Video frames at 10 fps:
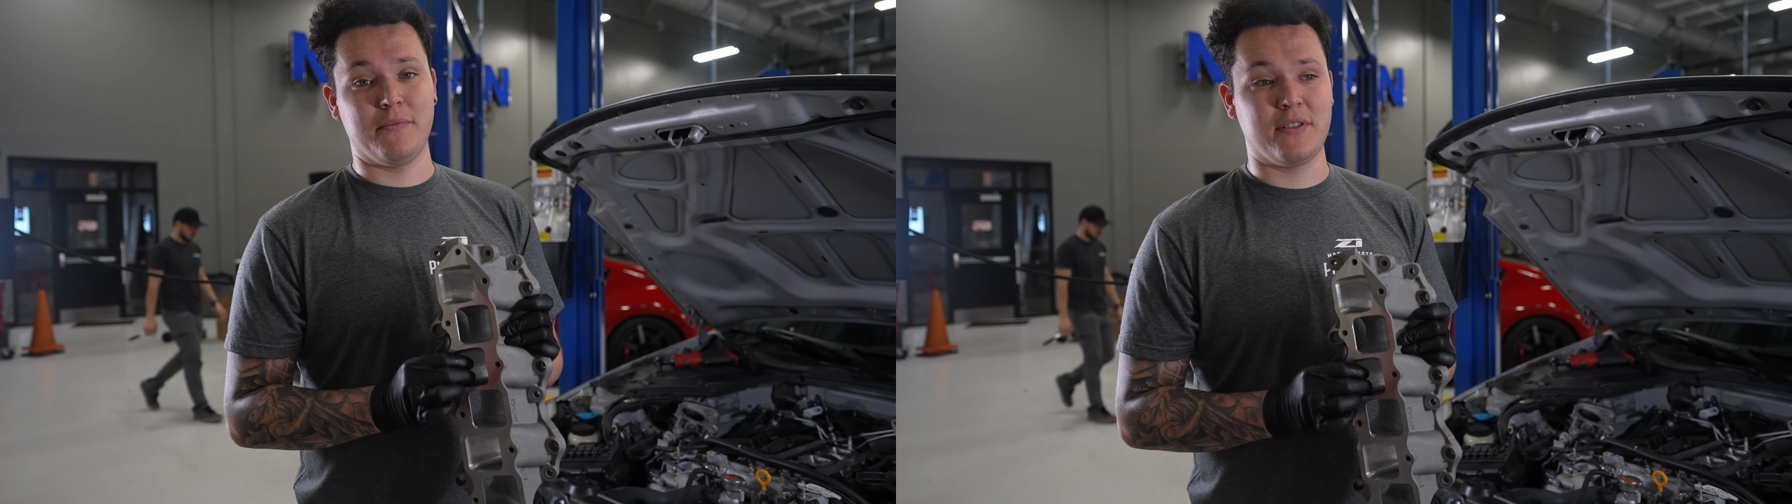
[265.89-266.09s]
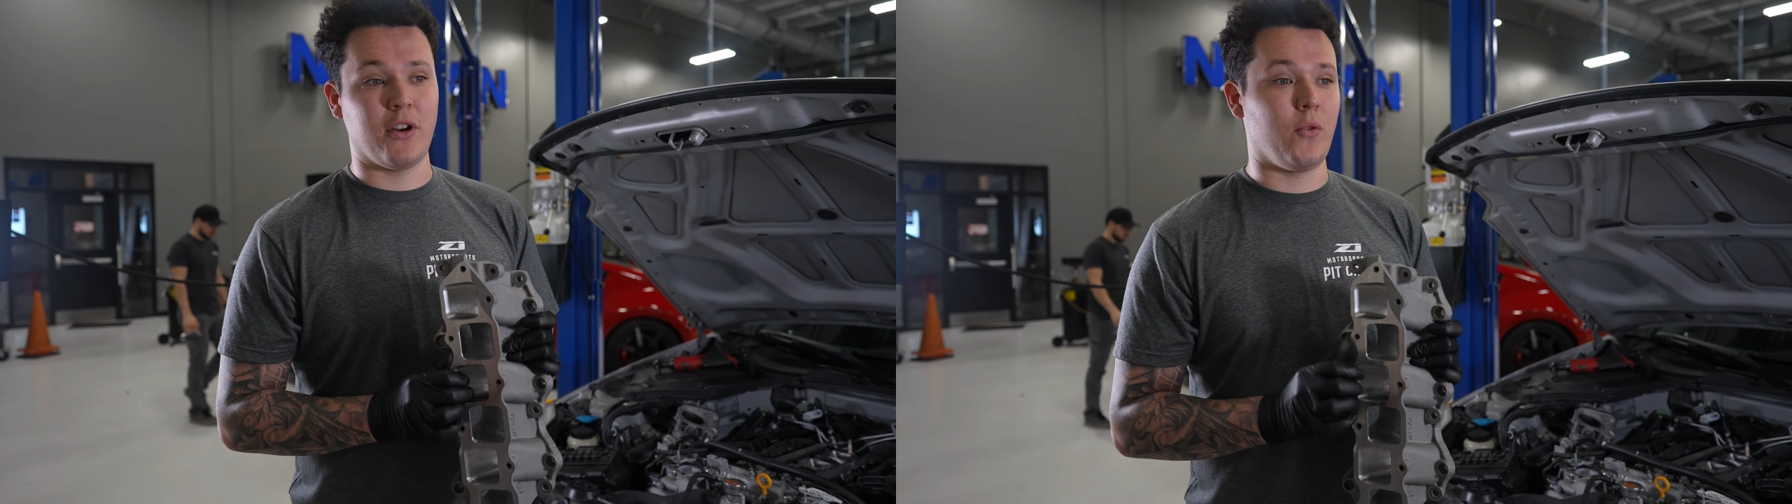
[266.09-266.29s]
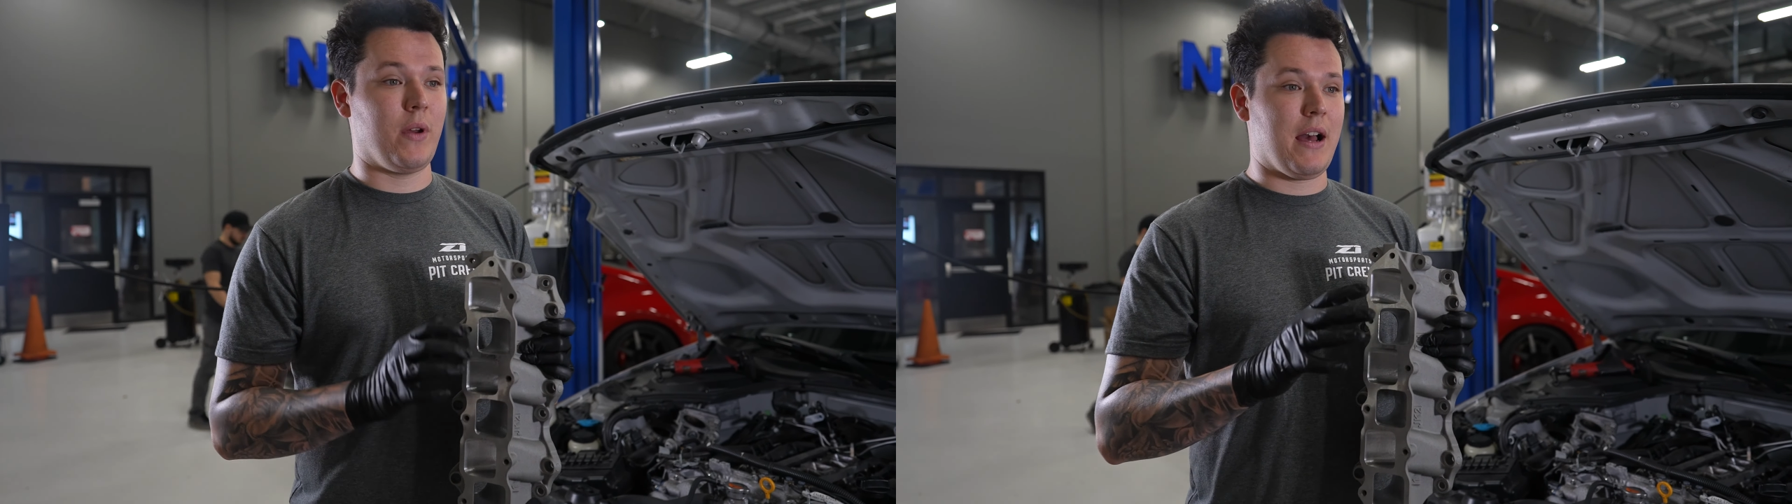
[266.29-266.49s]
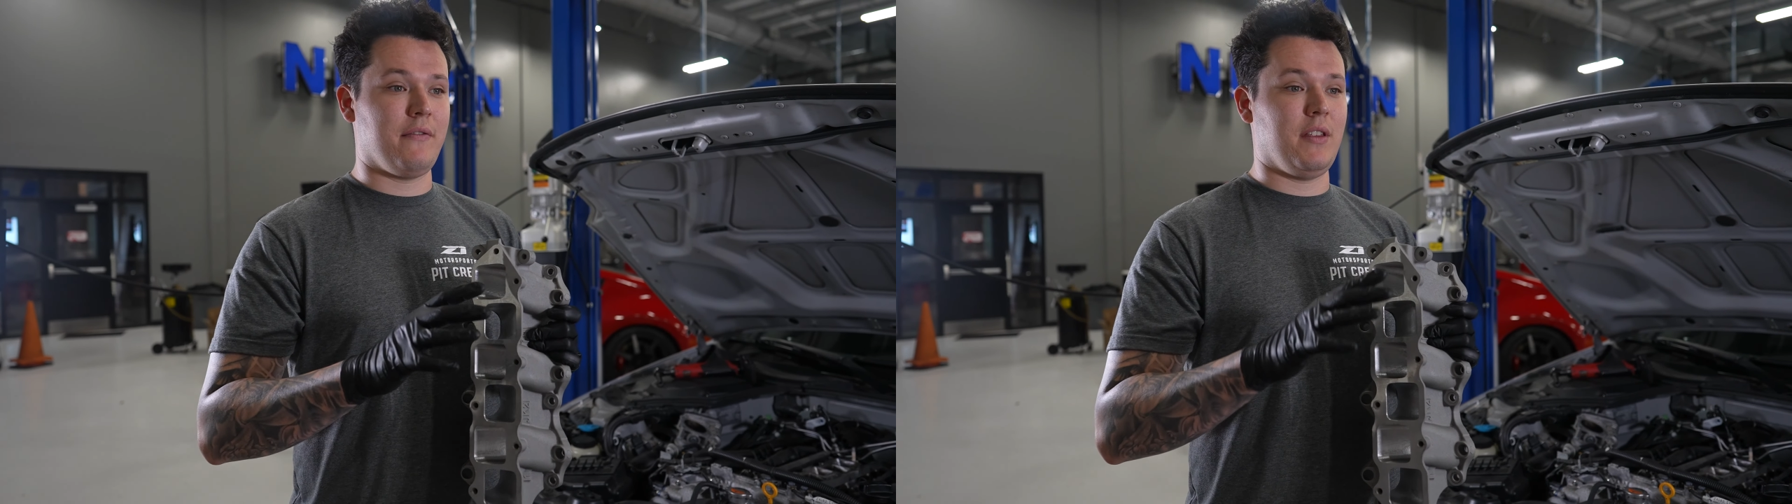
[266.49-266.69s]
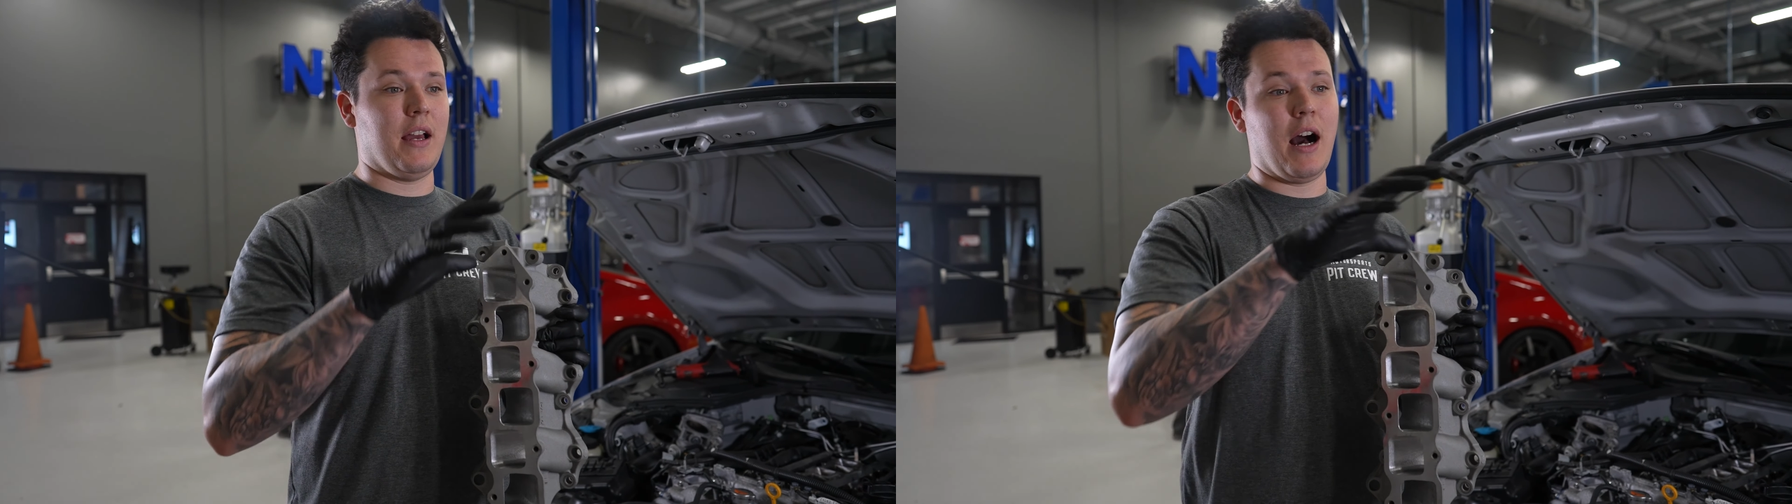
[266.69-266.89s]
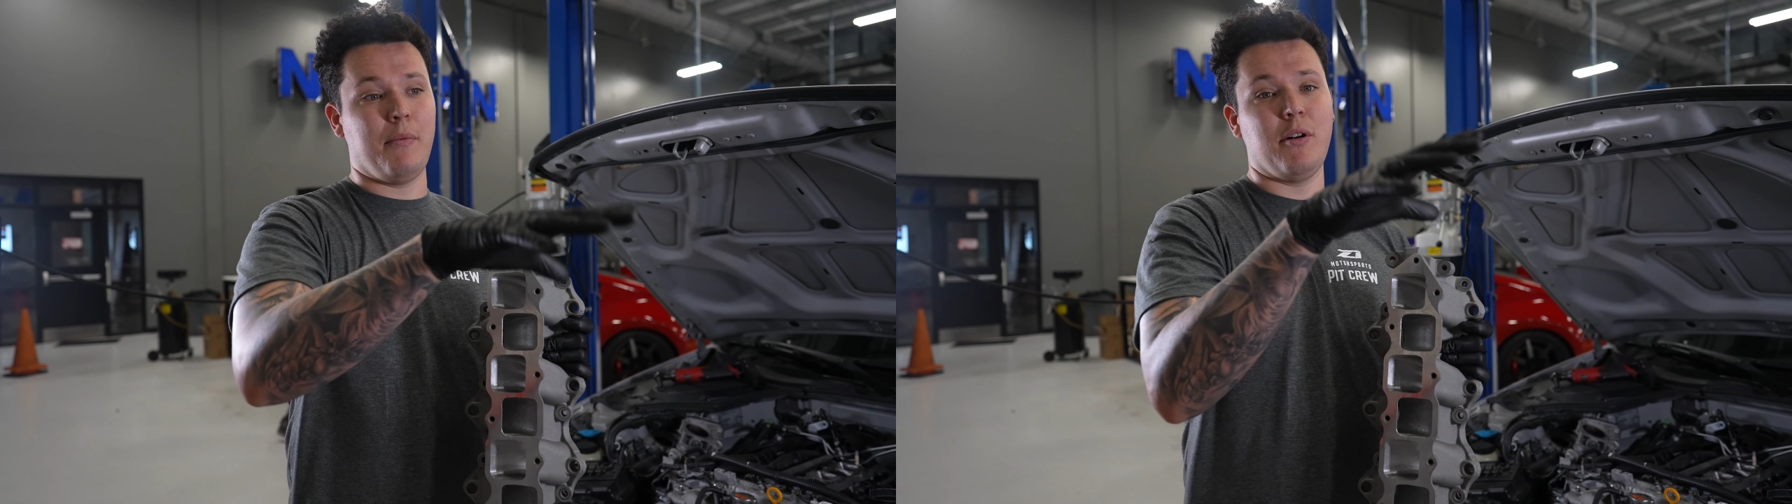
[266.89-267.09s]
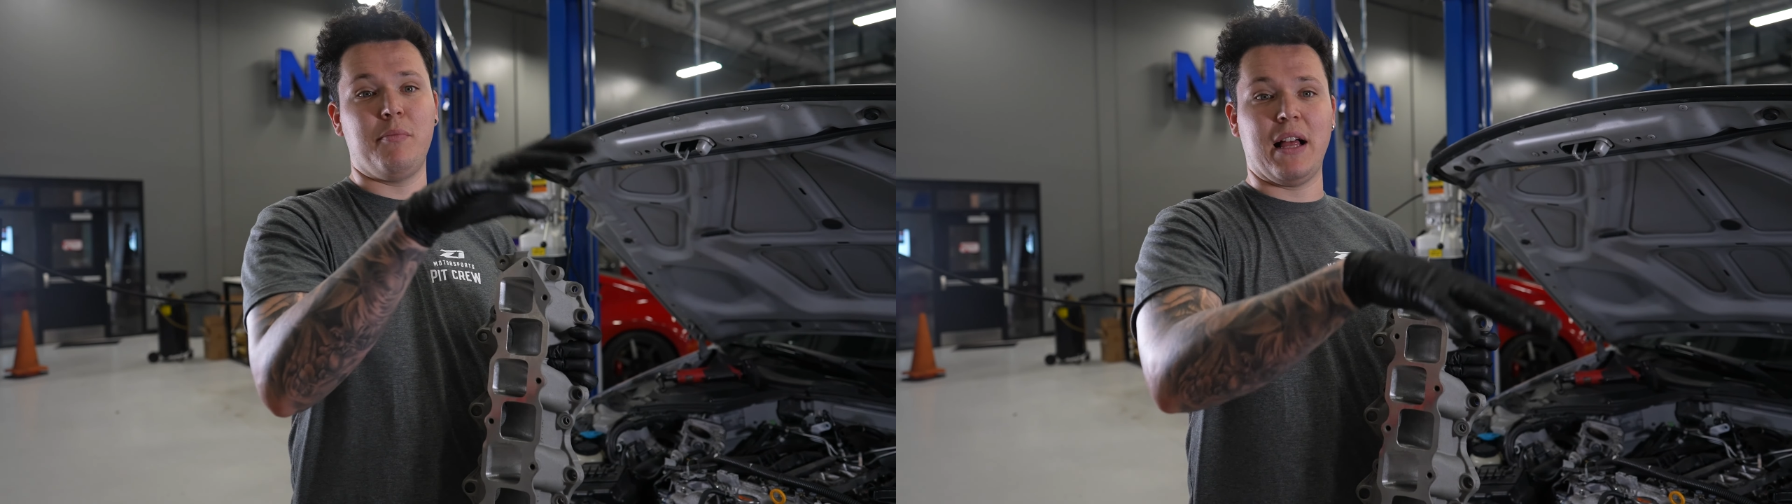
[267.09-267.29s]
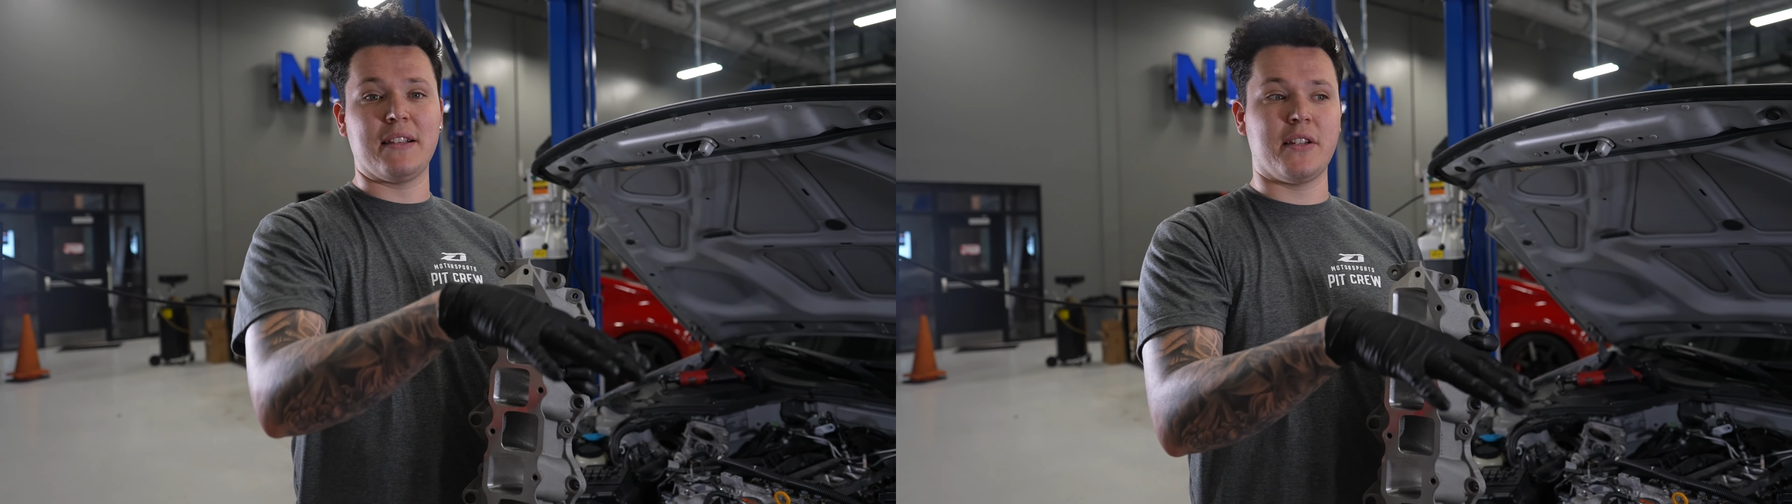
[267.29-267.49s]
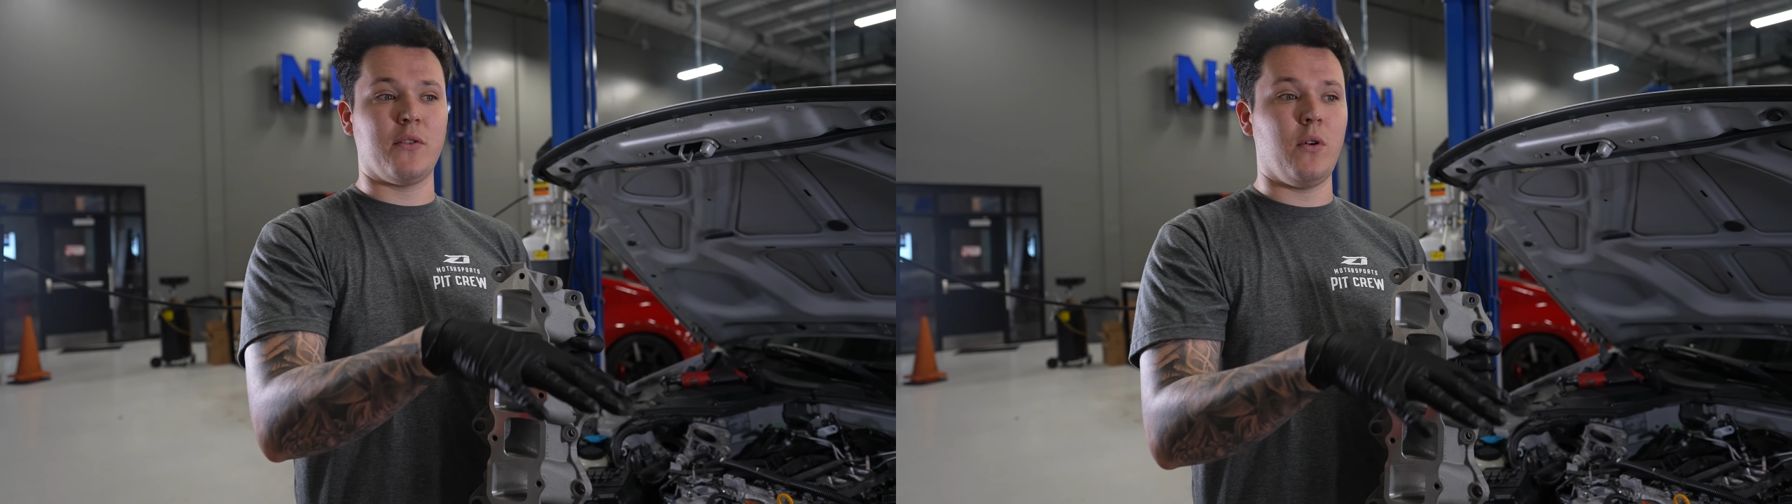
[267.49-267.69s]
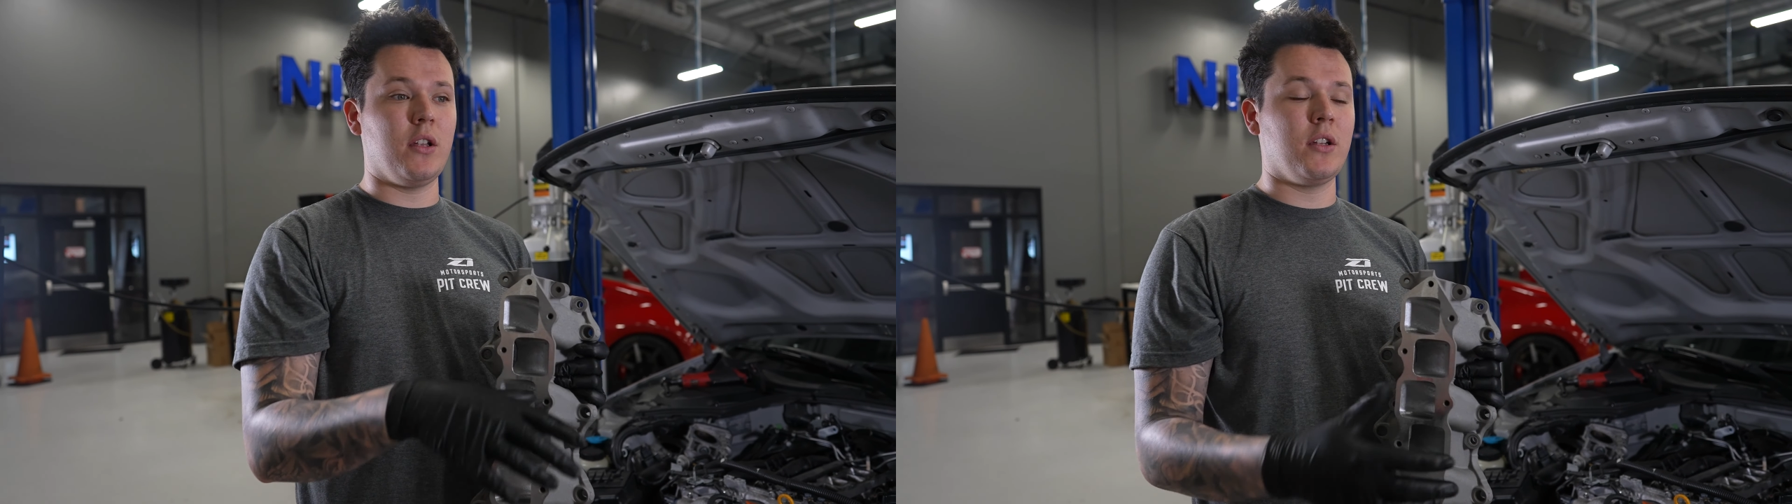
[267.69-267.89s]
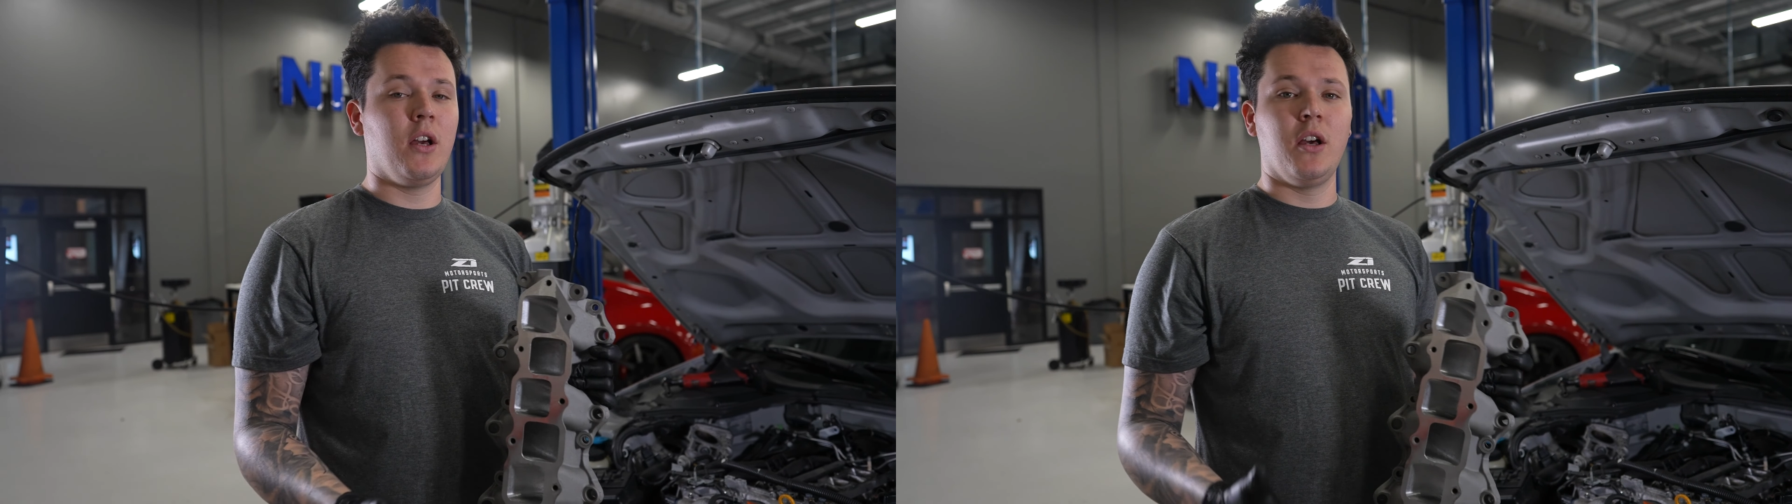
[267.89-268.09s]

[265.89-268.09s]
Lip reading: So we have the upper plastic one,